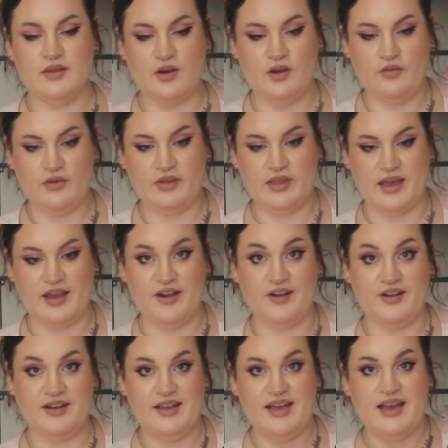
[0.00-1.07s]
over
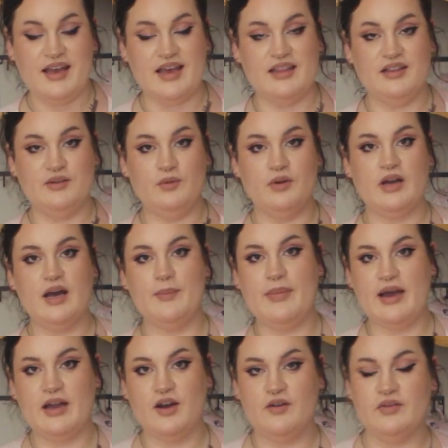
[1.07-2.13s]
there and then we'll come
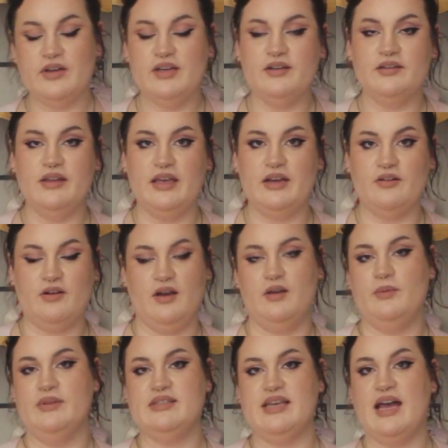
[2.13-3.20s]
back over here later
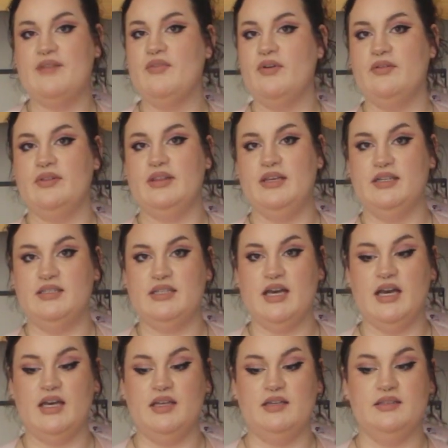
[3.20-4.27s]
on once I have everything
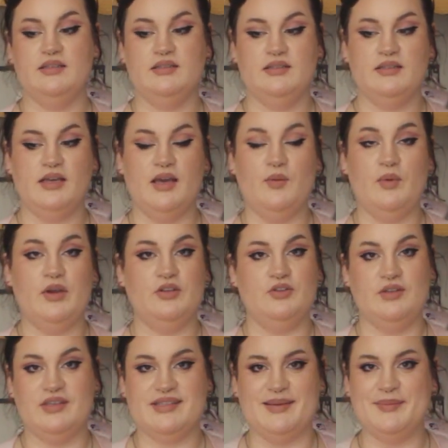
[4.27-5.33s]
done and we can
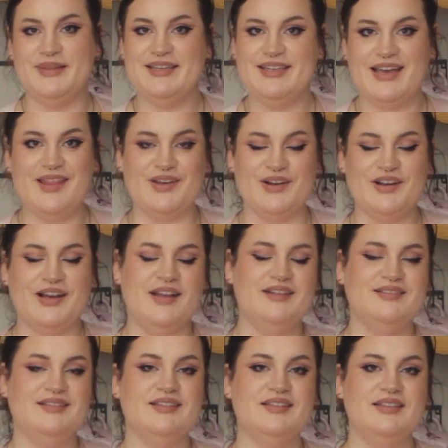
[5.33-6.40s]
do the assembly together
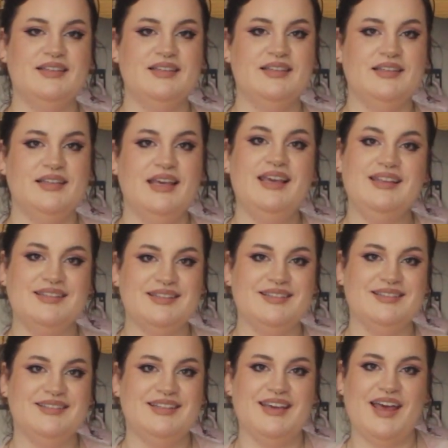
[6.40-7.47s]
and eat
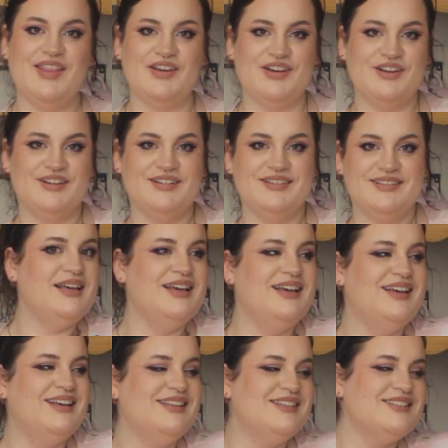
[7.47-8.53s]
together.
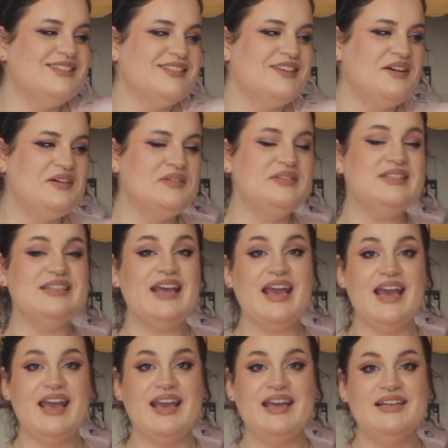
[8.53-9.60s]
So
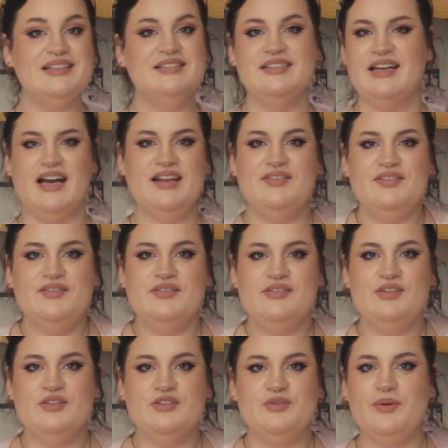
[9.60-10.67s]
today, I haven't
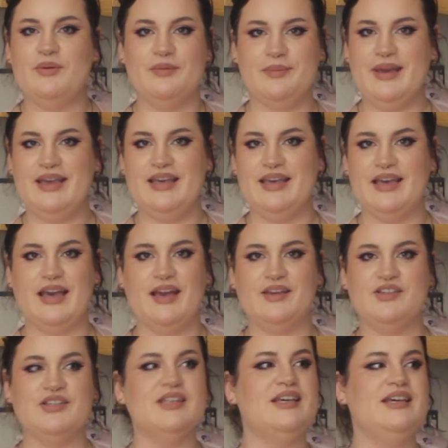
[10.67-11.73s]
even told you what we're making
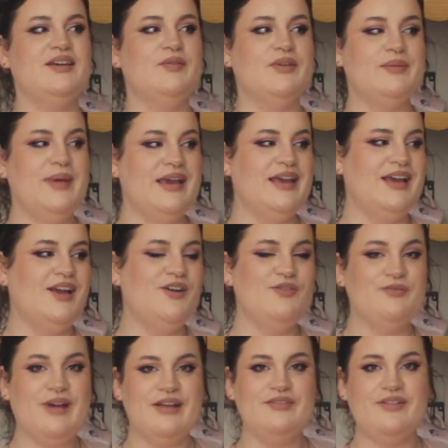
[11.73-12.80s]
actually. We're making
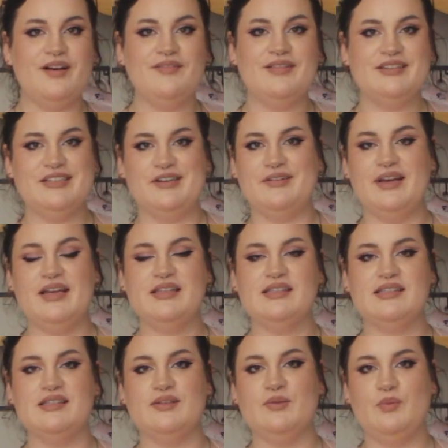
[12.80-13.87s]
red velvet
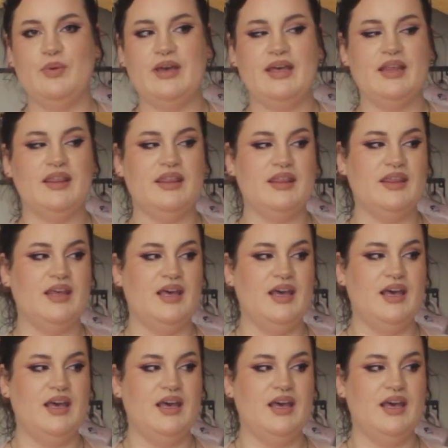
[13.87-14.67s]
donuts with